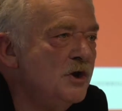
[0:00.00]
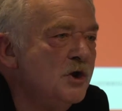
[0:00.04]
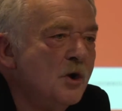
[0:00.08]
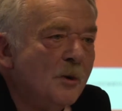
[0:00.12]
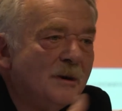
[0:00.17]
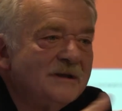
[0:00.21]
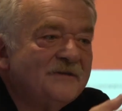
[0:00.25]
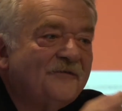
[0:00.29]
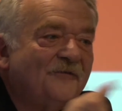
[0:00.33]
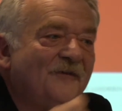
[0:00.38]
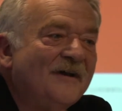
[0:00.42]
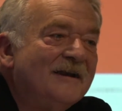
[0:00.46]
you
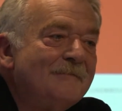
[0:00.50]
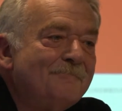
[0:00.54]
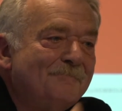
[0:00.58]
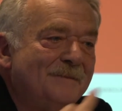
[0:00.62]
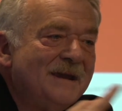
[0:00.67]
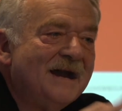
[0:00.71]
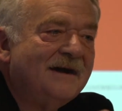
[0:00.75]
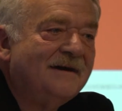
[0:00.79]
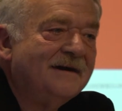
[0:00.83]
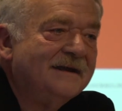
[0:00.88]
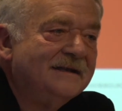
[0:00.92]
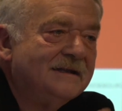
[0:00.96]
always felt
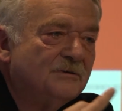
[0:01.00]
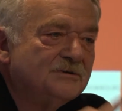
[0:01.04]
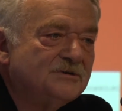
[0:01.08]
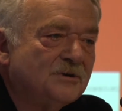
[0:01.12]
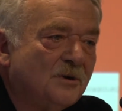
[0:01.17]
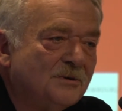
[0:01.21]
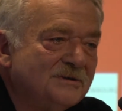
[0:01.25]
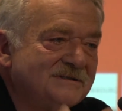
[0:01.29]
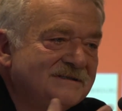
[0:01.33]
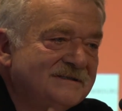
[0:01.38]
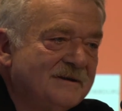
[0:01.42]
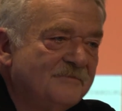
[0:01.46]
behind. There was
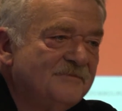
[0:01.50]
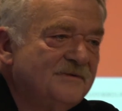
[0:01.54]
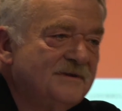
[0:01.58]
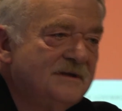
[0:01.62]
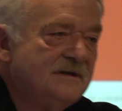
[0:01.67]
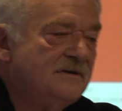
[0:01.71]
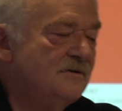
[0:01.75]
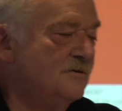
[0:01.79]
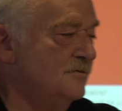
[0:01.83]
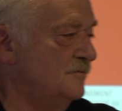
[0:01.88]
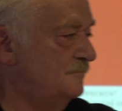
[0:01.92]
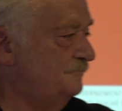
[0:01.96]
always
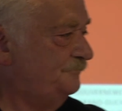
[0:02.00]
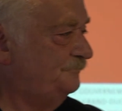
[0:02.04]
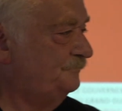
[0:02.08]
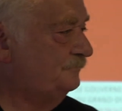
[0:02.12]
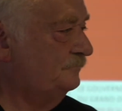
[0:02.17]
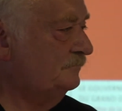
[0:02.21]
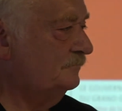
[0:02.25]
something new.